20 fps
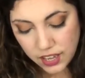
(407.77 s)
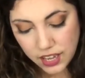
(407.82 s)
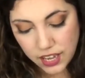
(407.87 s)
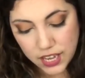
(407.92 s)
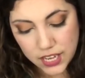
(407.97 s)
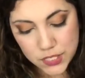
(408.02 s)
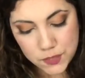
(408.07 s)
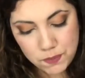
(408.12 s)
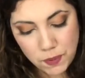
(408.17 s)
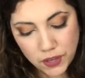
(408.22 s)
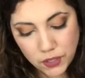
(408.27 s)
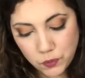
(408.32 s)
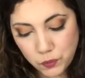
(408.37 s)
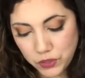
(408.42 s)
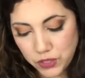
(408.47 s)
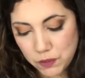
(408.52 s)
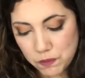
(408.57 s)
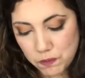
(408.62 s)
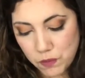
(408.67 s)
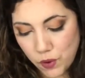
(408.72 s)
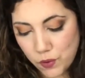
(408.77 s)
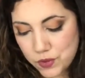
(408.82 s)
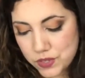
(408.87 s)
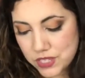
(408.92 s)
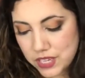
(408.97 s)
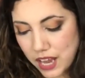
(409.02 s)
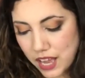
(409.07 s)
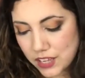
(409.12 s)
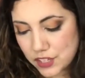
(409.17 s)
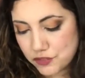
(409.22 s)
It's packed with the most
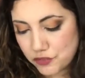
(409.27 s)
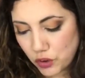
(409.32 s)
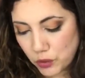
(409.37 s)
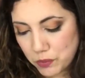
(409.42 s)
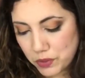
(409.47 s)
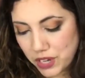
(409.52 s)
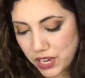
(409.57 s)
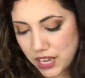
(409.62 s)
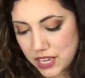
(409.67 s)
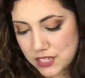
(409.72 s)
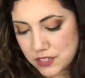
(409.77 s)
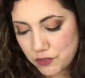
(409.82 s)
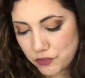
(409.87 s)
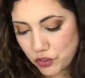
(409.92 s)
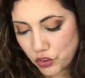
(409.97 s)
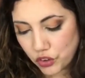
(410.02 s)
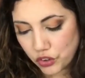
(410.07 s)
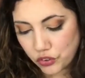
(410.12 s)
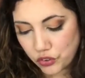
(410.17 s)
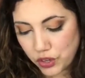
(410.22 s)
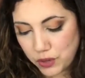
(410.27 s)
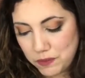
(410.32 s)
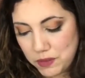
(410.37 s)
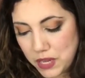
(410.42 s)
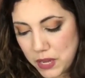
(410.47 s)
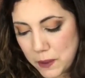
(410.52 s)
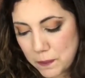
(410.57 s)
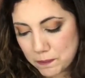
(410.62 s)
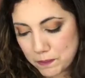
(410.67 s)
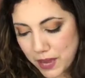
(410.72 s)
luxe formulas for
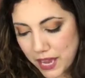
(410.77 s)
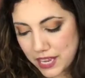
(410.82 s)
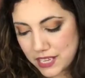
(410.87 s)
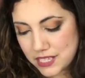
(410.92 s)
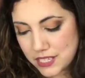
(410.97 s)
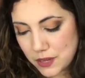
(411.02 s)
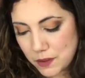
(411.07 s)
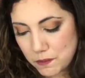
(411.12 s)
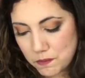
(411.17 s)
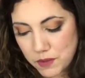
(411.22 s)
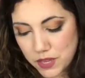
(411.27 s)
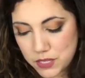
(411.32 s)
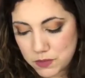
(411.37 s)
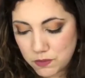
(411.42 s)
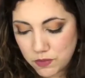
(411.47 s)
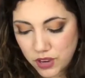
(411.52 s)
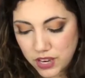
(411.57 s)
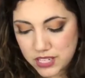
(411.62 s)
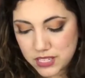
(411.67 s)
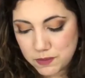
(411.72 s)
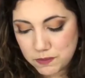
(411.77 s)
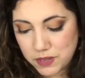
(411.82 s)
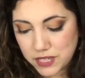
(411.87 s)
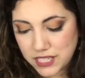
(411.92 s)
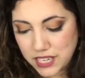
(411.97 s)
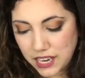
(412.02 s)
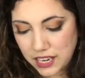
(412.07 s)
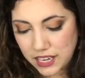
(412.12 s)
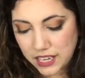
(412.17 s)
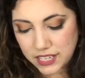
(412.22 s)
creamy mattes, mesmerizing
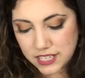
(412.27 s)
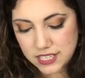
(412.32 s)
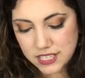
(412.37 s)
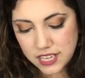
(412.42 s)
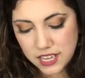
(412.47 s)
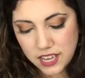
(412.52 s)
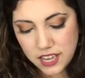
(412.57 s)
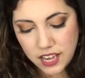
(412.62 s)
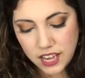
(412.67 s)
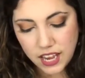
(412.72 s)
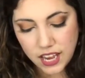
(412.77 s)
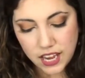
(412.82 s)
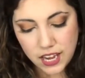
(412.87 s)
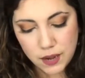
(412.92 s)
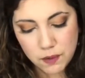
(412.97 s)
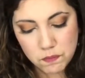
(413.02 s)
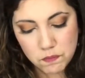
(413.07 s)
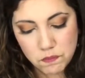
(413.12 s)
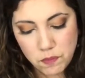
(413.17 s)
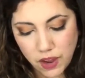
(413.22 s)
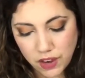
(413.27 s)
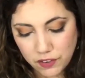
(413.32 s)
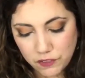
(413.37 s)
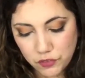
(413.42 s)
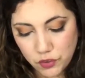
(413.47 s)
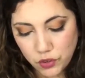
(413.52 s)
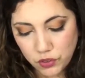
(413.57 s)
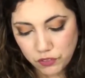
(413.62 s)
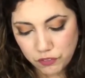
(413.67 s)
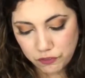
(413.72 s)
metallics, and
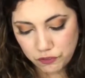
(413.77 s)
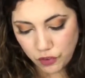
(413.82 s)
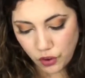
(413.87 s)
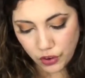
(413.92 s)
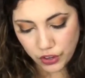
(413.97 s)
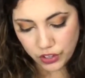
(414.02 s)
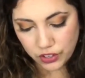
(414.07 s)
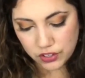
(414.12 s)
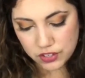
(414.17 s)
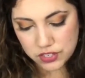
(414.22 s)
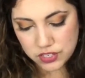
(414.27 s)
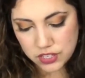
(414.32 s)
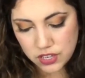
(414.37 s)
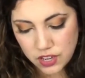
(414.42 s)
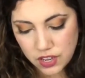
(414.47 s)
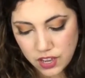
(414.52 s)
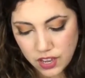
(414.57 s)
impactful foils.